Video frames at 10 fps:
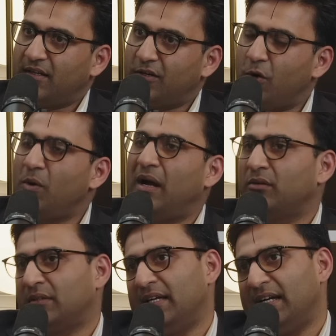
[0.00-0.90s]
go
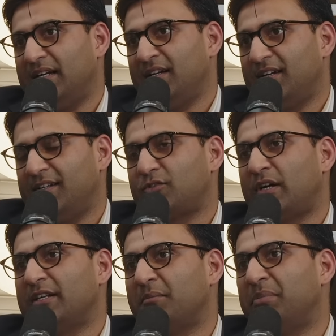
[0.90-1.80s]
out there and
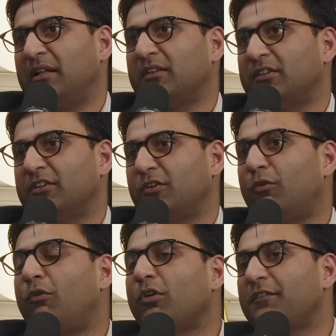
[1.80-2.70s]
try to build
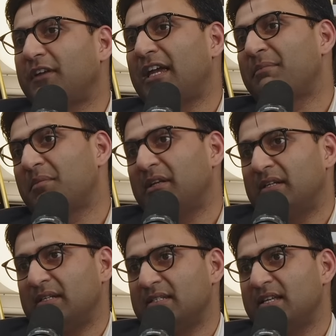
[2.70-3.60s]
all of the
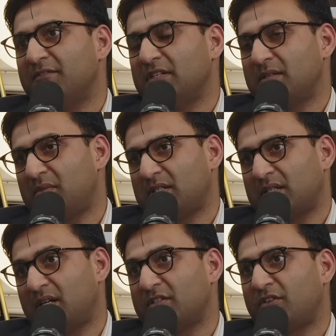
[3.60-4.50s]
capabilities that Visa and
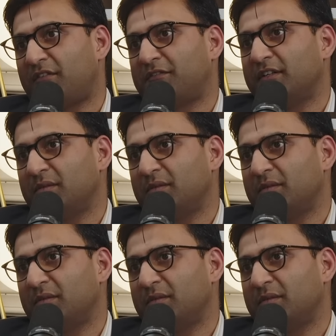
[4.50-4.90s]
MasterCard is offering